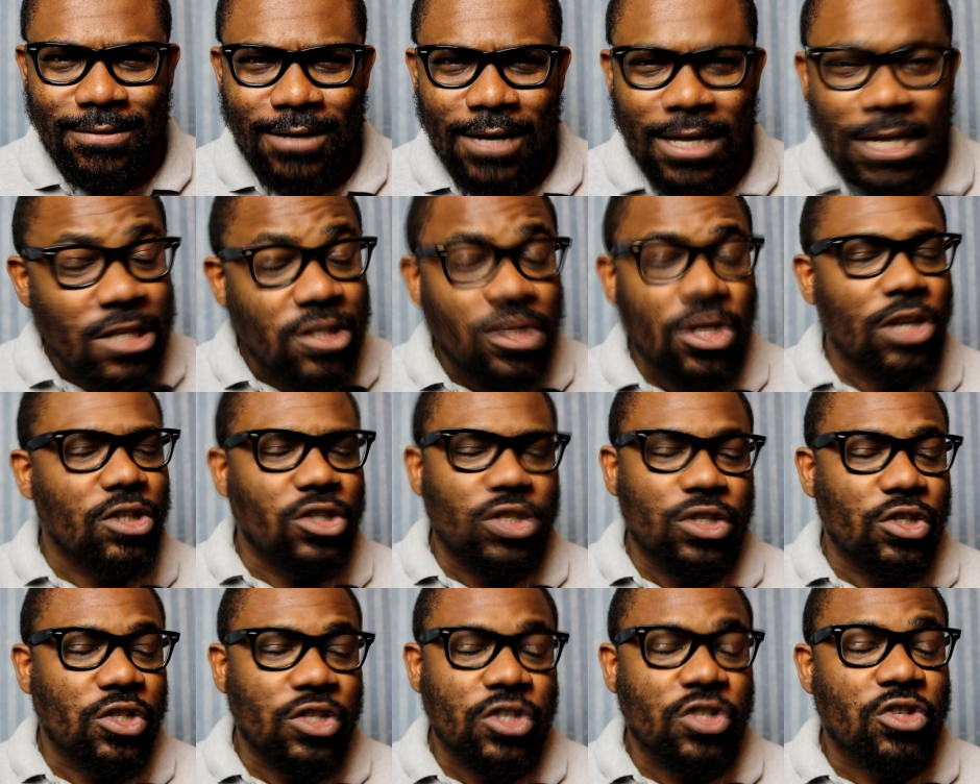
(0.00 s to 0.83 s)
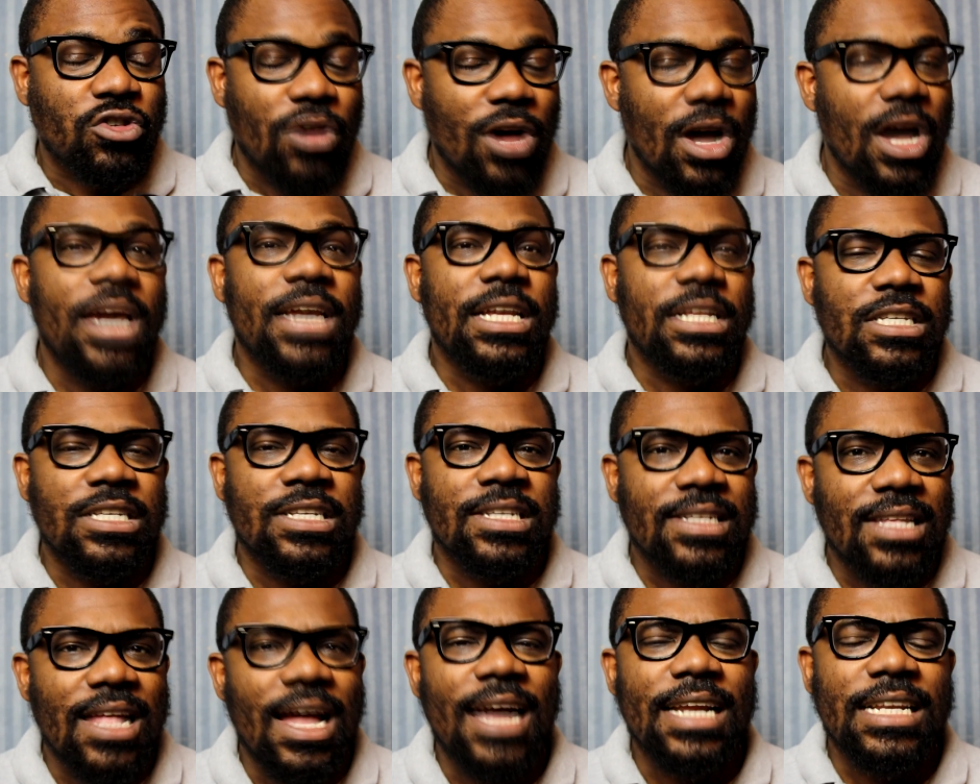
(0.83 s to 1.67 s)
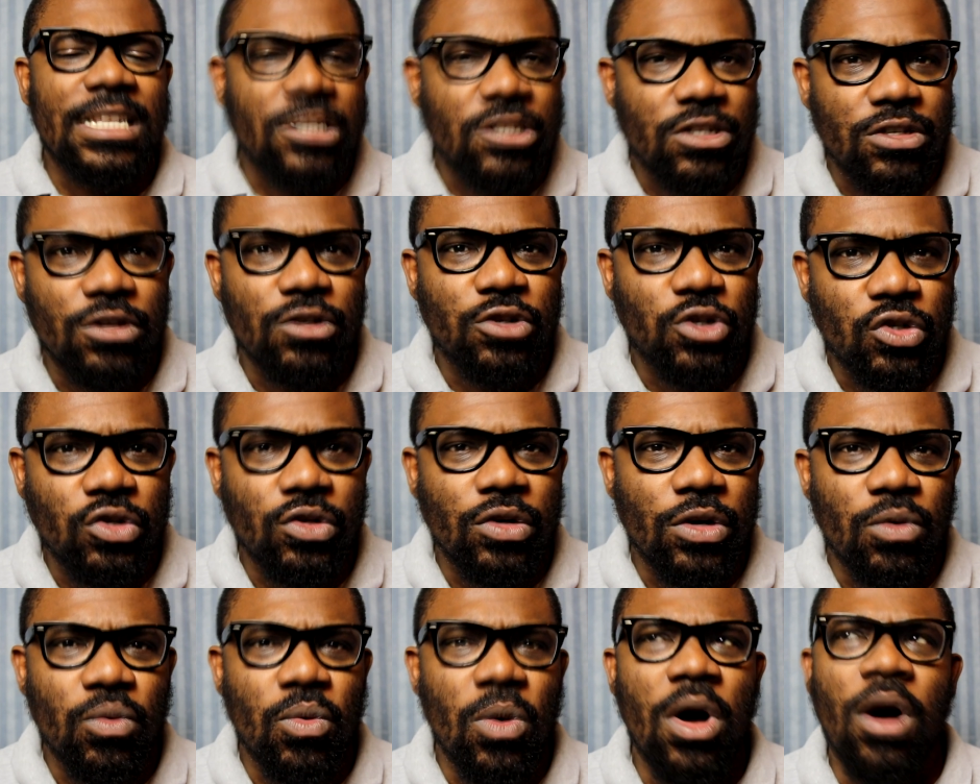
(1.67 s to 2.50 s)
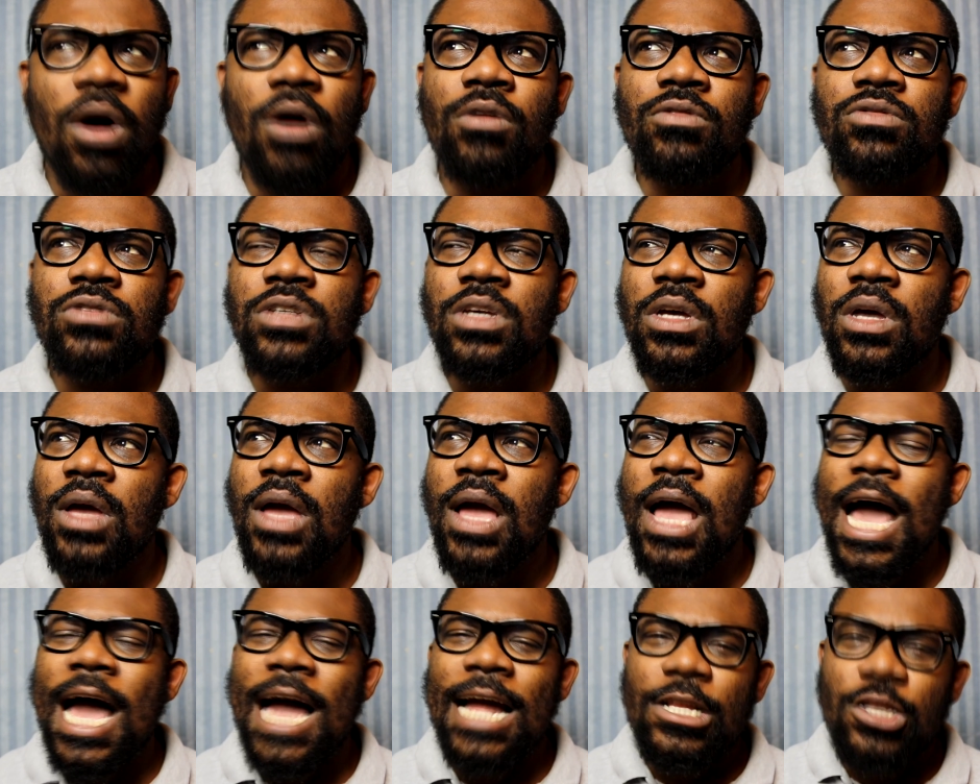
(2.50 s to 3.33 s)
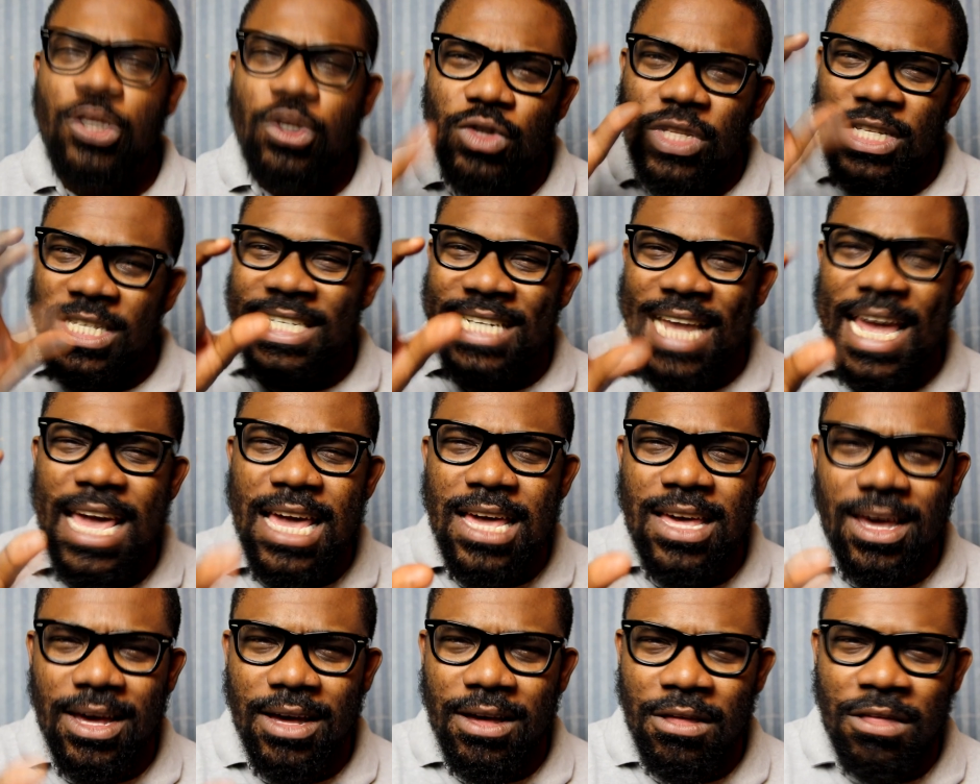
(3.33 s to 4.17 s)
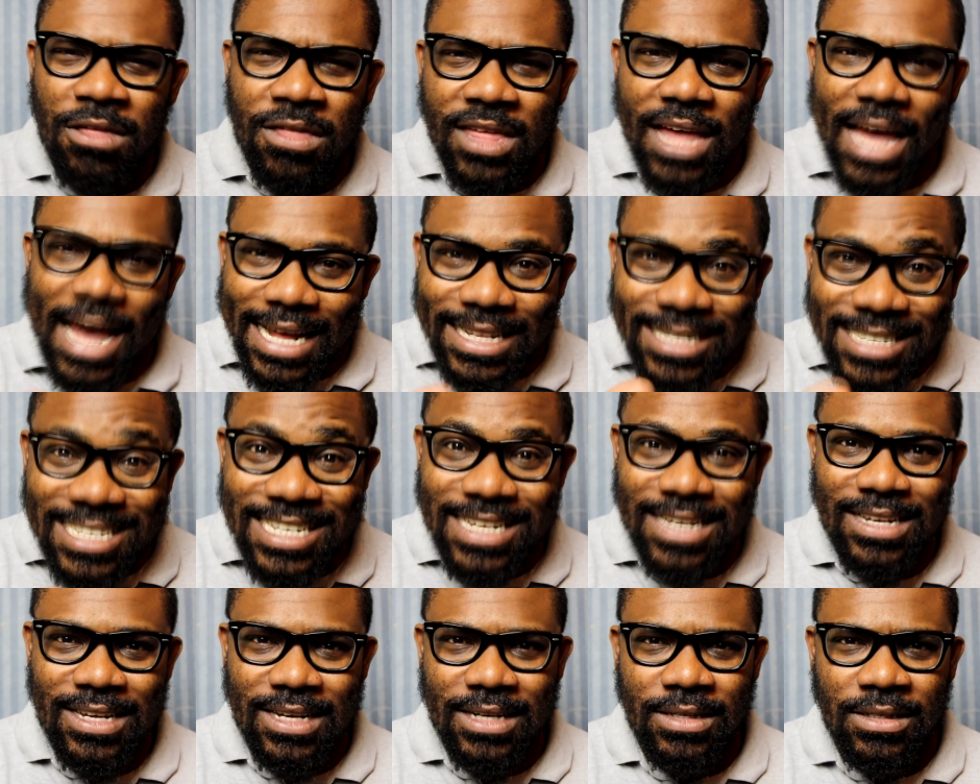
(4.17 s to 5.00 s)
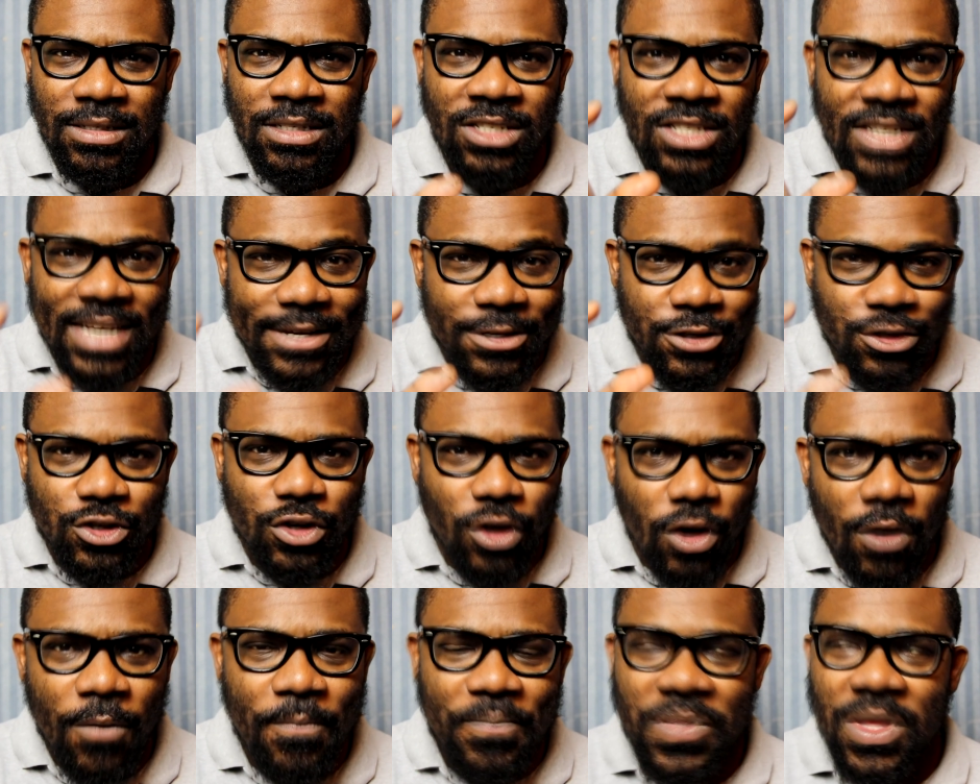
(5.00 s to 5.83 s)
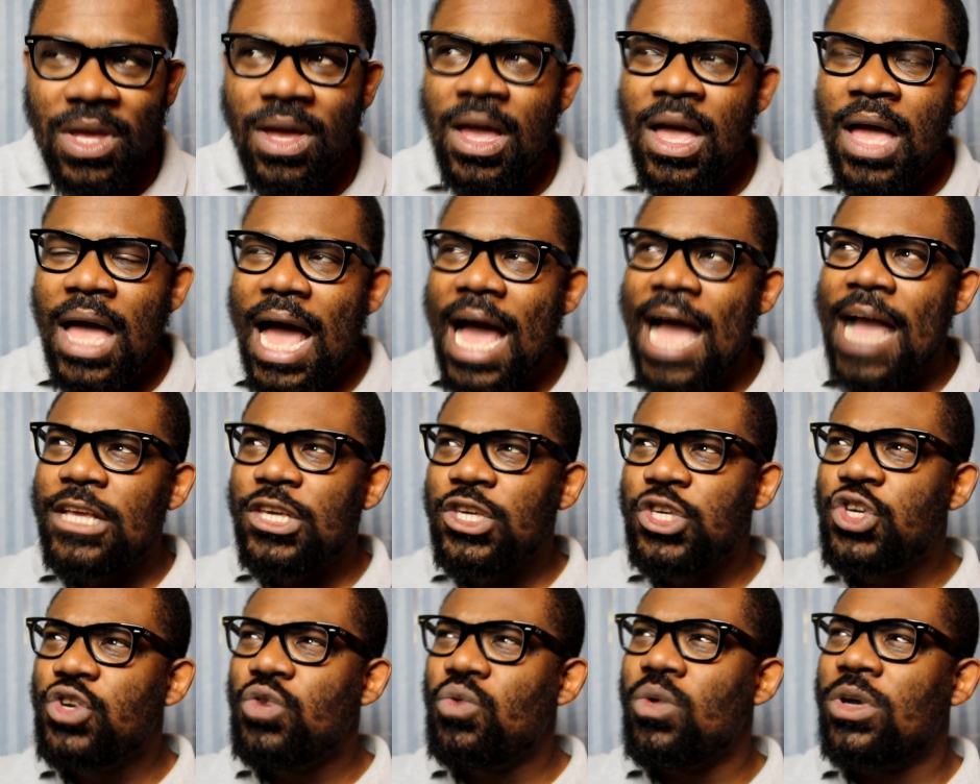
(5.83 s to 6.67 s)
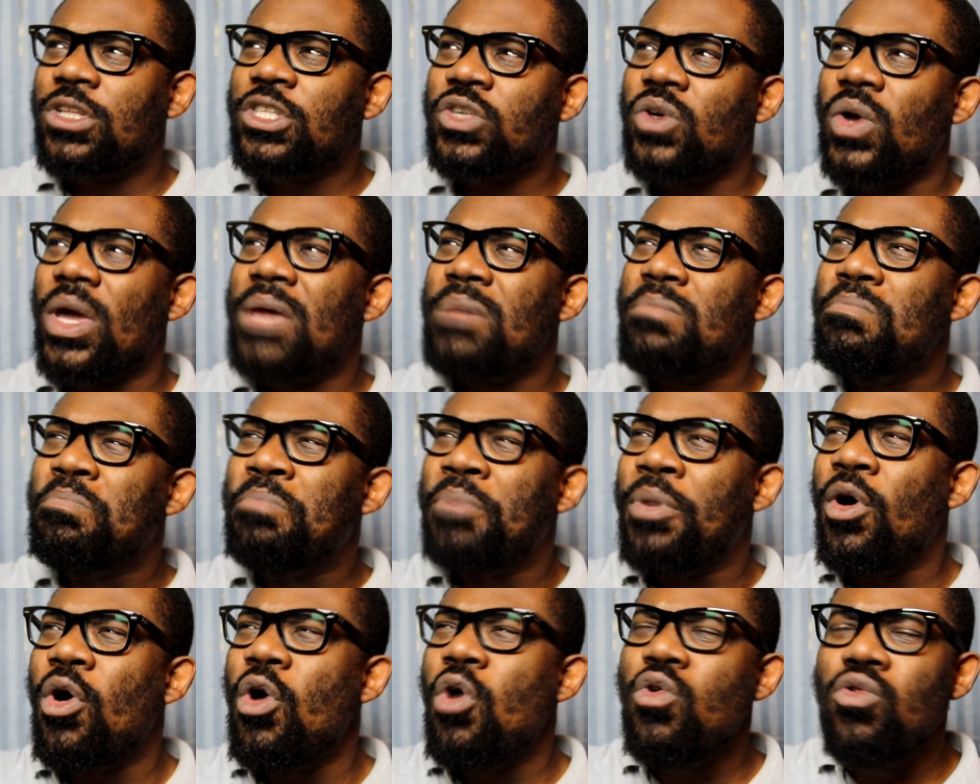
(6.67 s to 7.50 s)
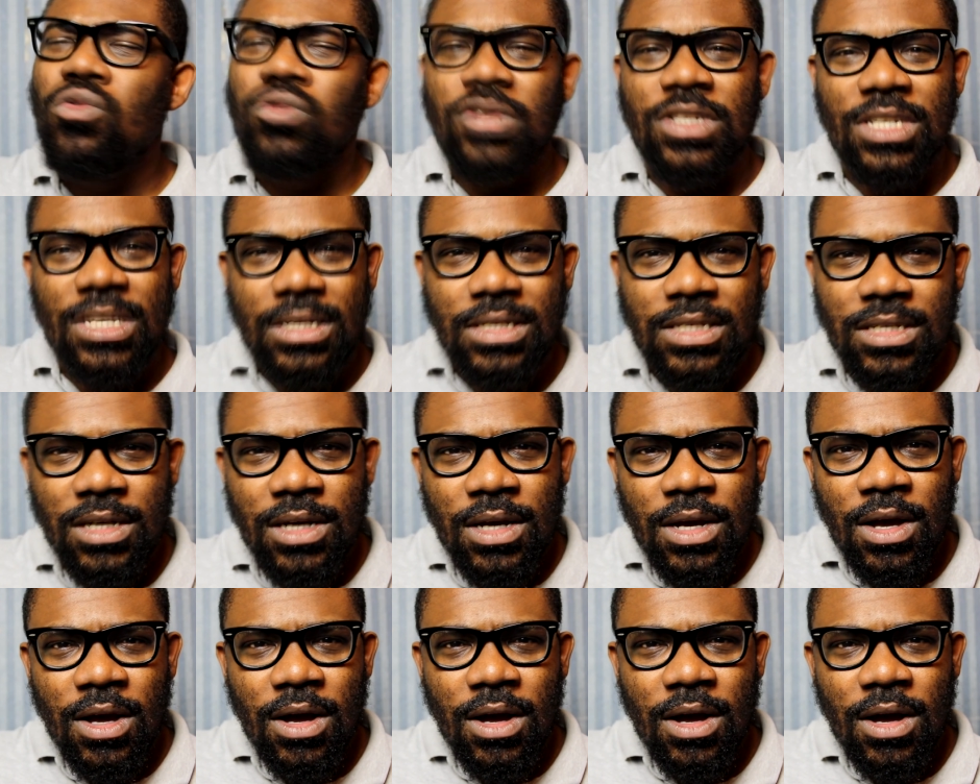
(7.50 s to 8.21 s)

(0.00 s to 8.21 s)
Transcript: He's not just trying to slide into your sugar walls. And you take that gesture and you want to impose it